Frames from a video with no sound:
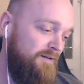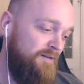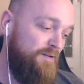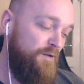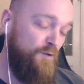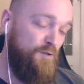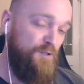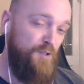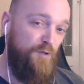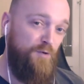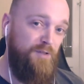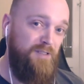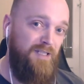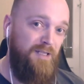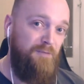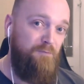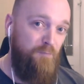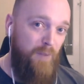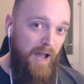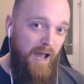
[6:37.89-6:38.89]

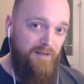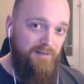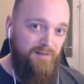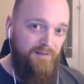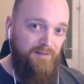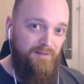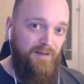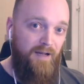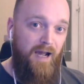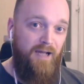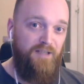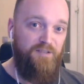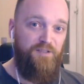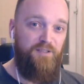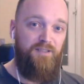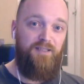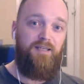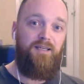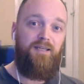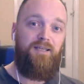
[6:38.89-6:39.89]
notoriously bad at
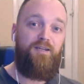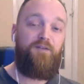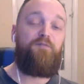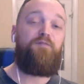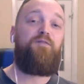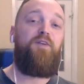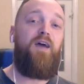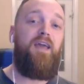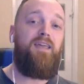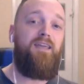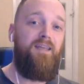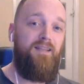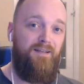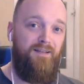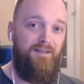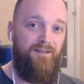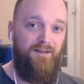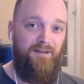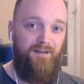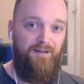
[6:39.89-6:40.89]
actually
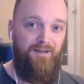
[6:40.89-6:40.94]
conveying